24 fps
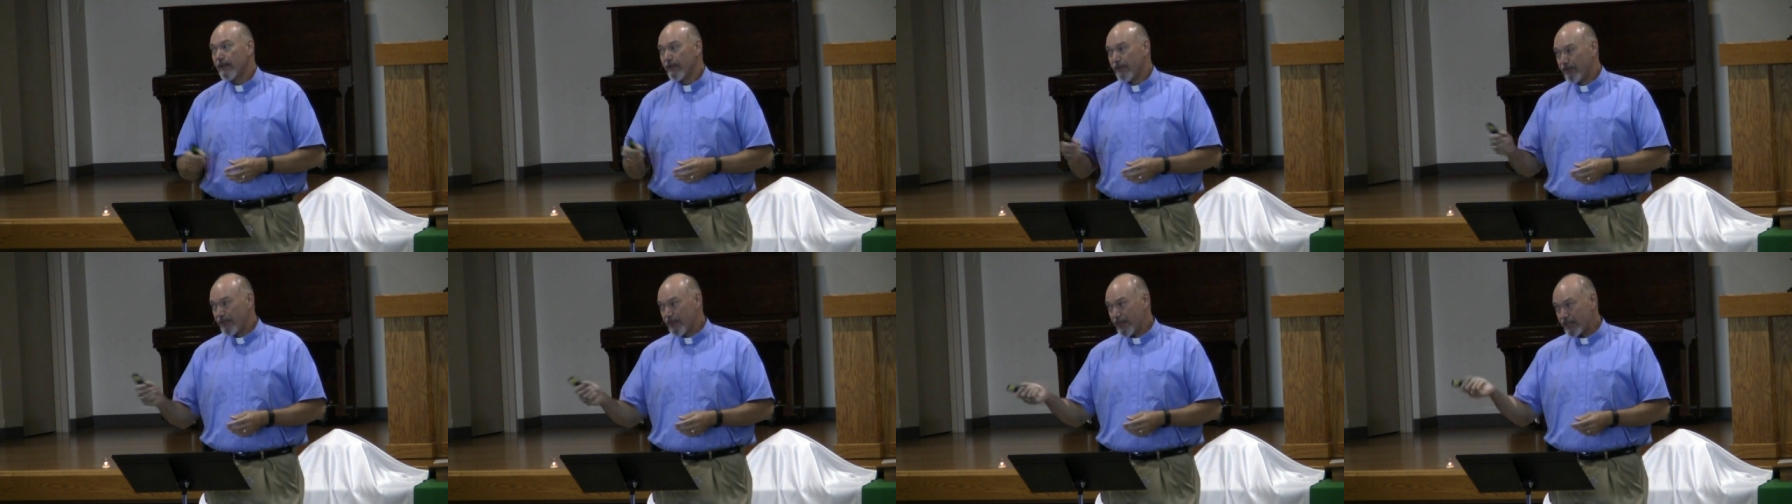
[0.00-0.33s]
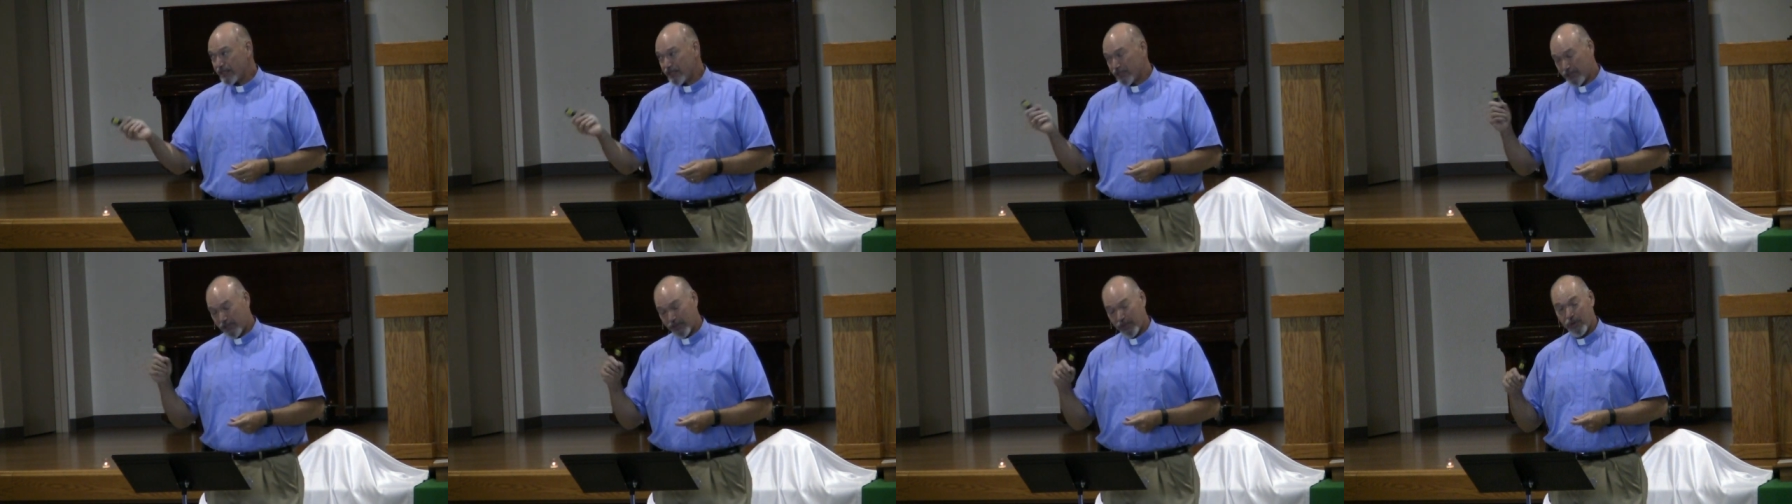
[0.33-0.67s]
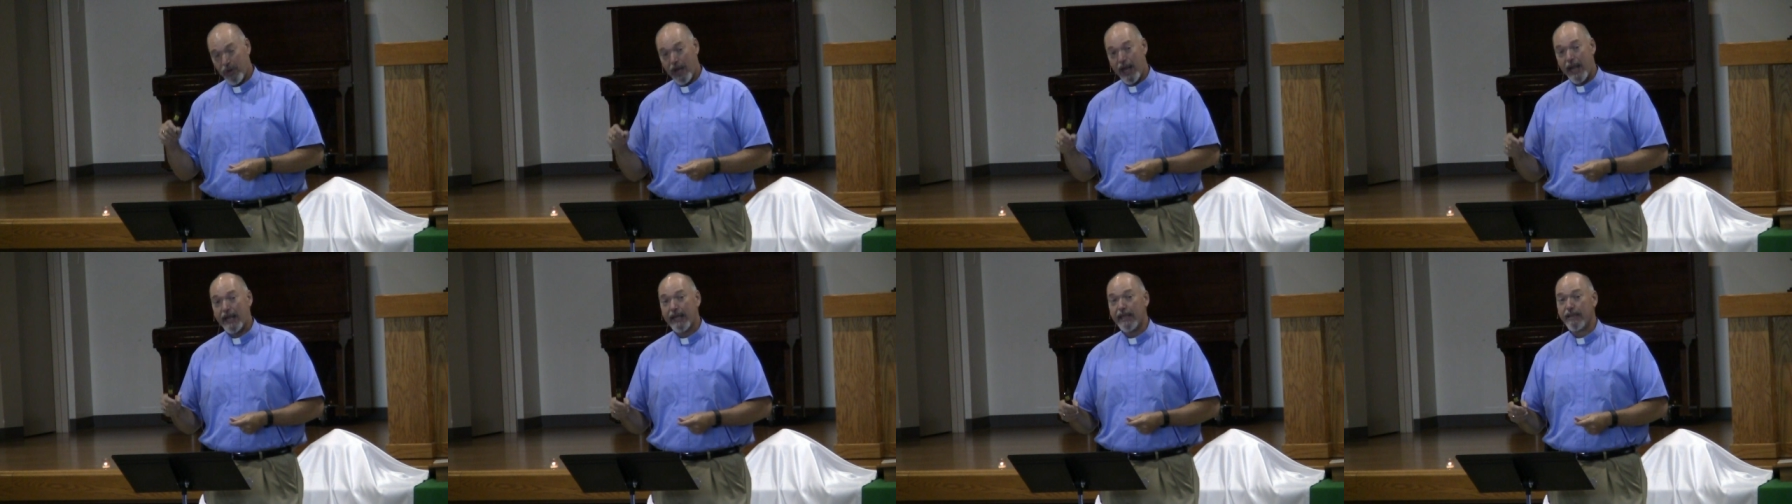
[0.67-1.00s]
this
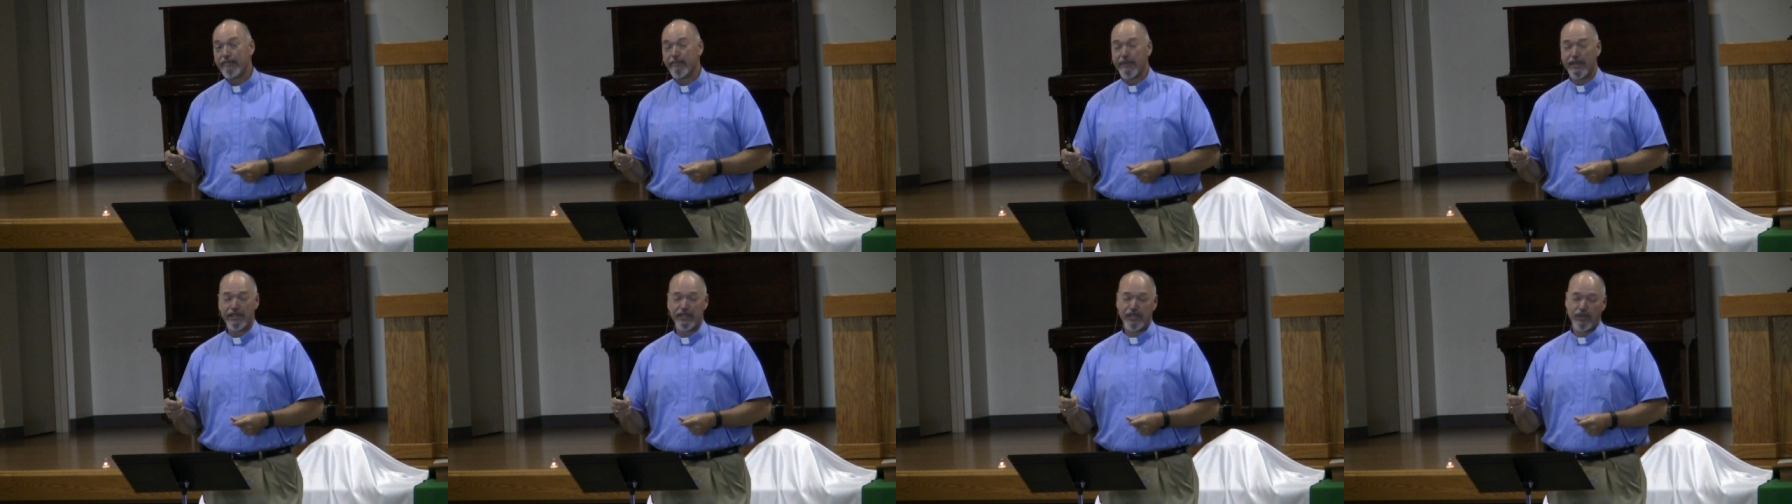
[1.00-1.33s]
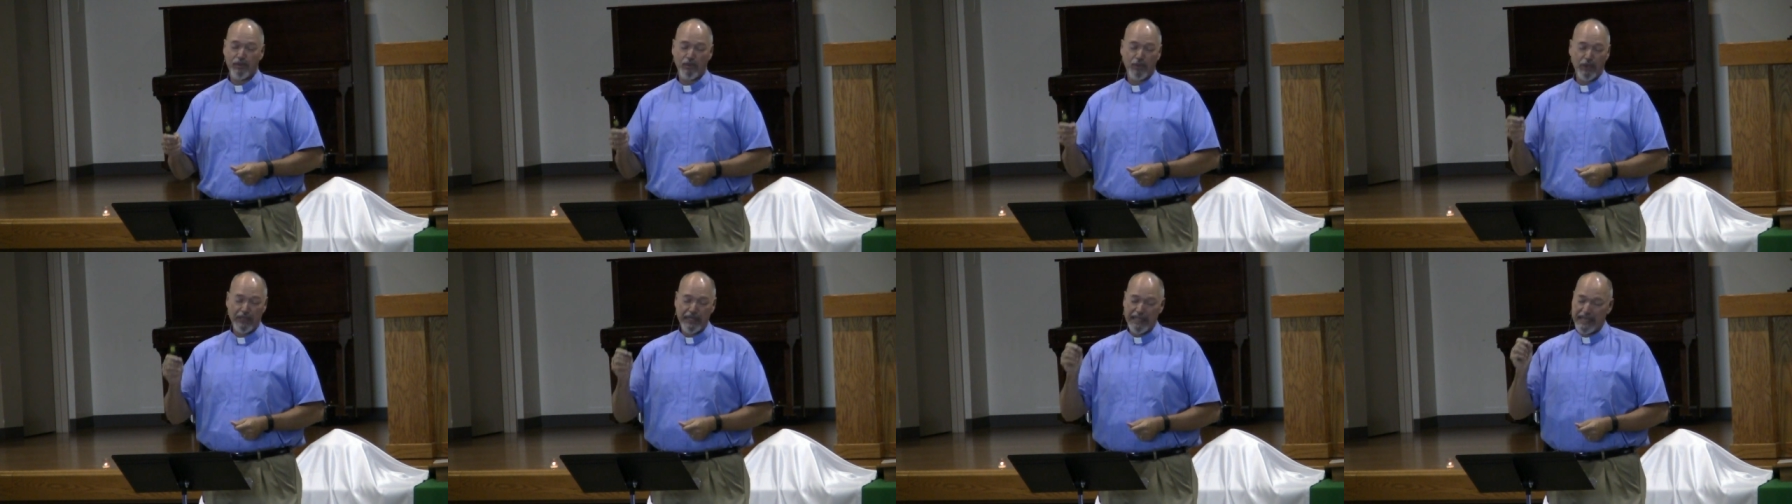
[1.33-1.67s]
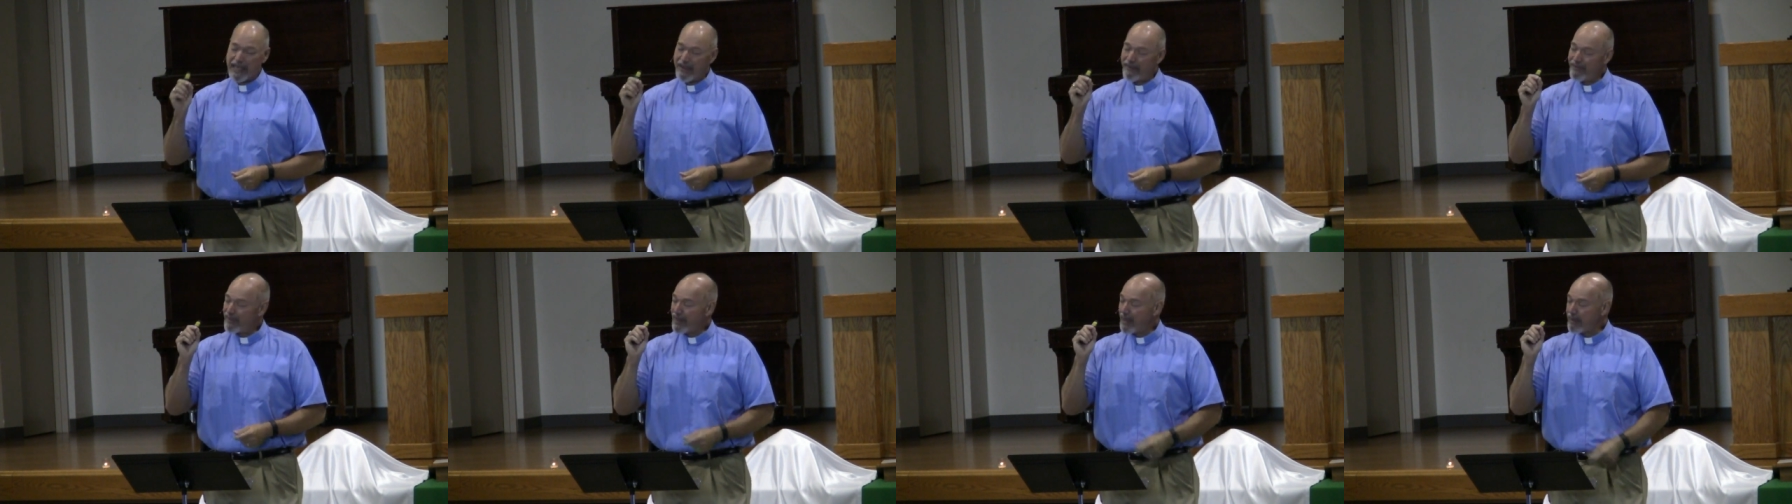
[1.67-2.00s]
training mission would
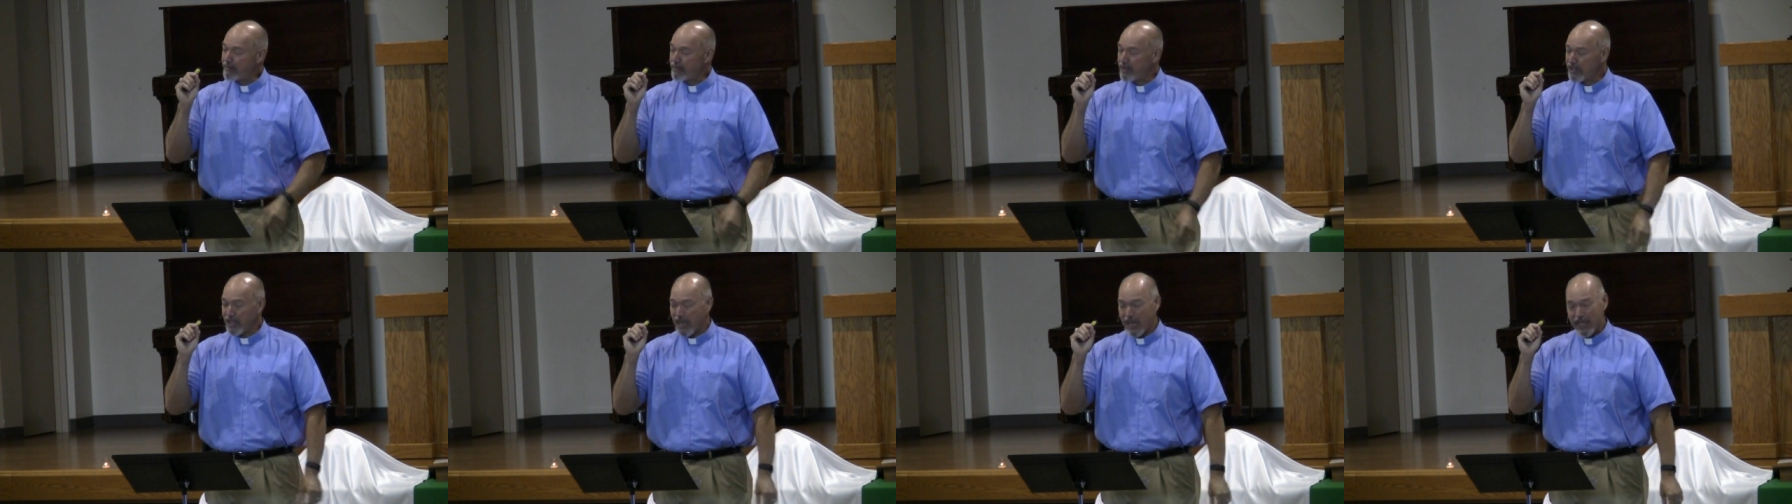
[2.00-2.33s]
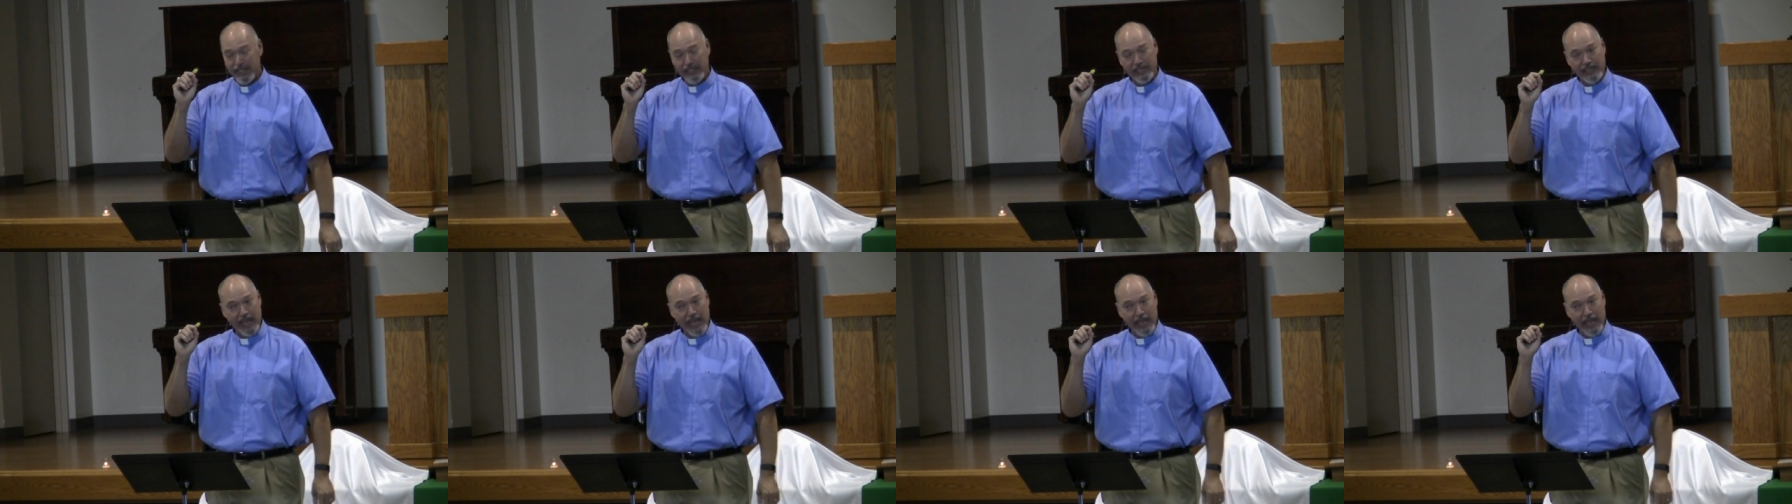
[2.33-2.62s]
give them just